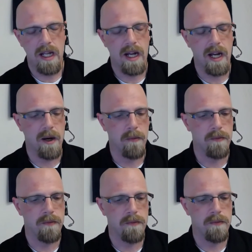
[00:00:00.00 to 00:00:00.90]

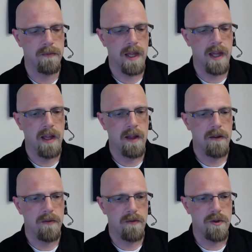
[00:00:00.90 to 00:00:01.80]
Um,
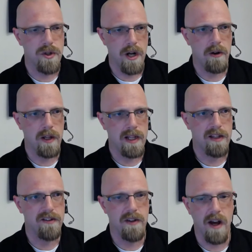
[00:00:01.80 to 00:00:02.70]
Generally,
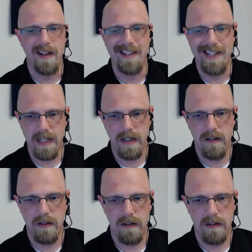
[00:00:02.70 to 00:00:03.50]
that's not needed